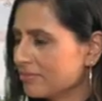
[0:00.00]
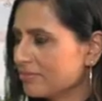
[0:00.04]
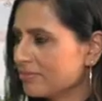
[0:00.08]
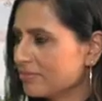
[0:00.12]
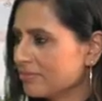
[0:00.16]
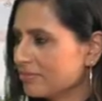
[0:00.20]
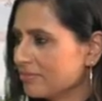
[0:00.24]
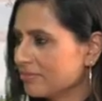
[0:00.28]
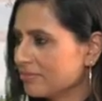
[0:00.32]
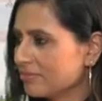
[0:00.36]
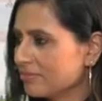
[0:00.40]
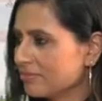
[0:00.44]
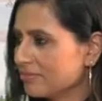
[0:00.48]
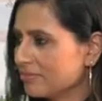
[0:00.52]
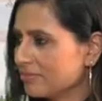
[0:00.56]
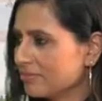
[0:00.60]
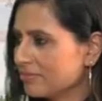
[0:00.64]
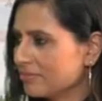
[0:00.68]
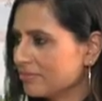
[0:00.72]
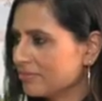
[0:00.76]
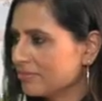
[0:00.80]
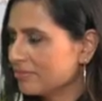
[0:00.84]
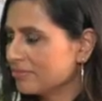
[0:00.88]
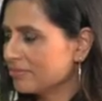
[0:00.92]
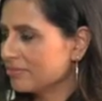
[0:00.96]
So
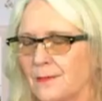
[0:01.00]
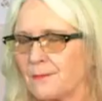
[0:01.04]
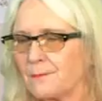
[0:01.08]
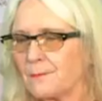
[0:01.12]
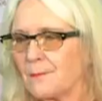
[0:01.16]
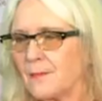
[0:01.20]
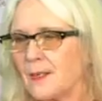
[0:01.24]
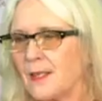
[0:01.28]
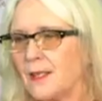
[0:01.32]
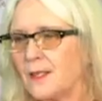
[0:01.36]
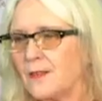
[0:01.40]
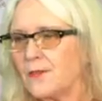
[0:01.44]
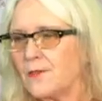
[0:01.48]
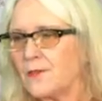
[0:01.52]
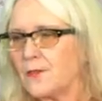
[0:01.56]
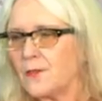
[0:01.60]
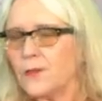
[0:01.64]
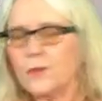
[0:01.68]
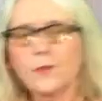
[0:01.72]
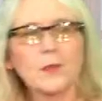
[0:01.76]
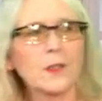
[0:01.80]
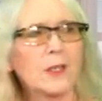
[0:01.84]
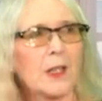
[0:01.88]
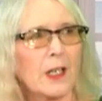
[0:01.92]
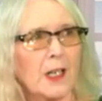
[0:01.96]
Aladin, if
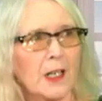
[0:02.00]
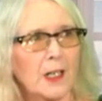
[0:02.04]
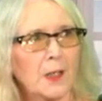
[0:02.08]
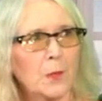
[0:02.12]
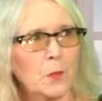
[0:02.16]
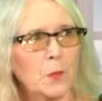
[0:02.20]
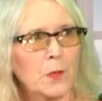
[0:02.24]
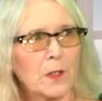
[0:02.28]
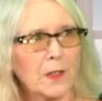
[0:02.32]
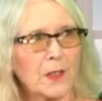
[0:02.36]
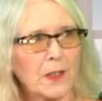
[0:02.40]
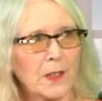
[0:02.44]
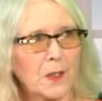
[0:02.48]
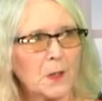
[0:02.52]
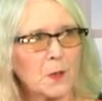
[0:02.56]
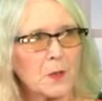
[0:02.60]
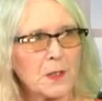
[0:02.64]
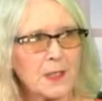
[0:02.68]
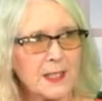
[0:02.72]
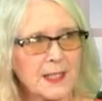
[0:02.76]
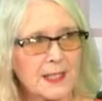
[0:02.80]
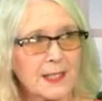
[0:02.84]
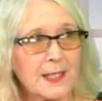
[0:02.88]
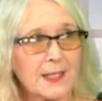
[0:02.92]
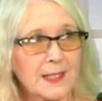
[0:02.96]
you and I were
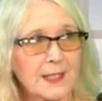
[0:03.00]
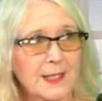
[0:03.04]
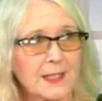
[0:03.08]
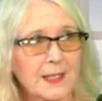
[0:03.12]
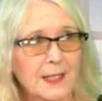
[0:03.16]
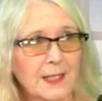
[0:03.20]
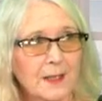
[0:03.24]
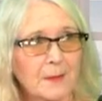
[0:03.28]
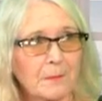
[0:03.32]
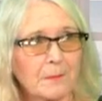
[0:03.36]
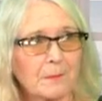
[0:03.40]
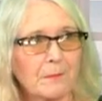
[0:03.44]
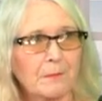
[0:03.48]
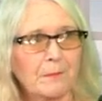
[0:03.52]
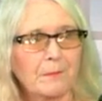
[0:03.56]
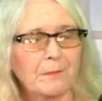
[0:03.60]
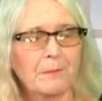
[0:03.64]
negotiating